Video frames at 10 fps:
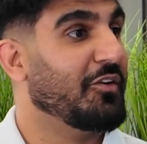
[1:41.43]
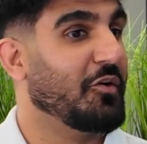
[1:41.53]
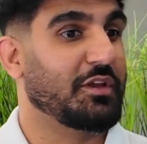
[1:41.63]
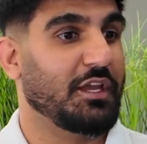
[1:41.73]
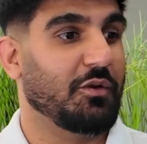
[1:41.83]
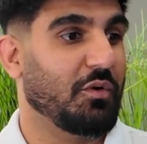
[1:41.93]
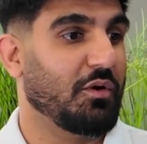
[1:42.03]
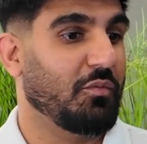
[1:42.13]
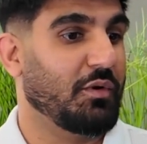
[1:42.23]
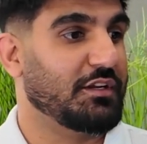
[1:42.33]
Okay,
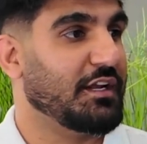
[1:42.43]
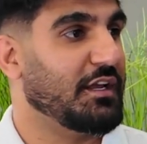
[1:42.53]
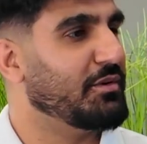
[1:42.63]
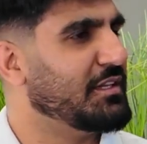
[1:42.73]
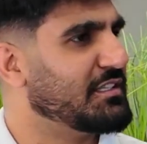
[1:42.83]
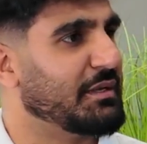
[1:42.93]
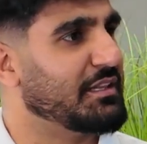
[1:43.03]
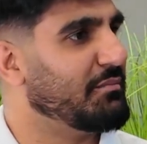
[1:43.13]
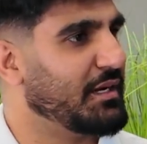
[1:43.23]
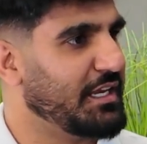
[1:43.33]
well, what did I really
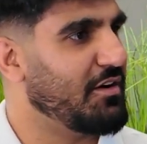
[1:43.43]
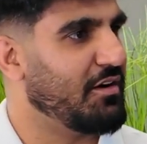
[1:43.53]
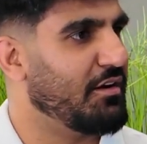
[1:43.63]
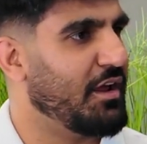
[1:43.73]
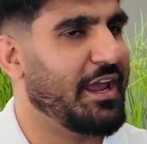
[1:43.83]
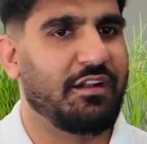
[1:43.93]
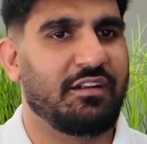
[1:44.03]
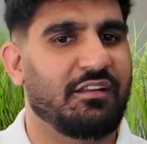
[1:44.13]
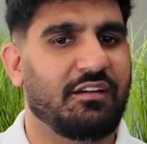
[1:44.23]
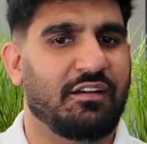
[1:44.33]
spend the money on, and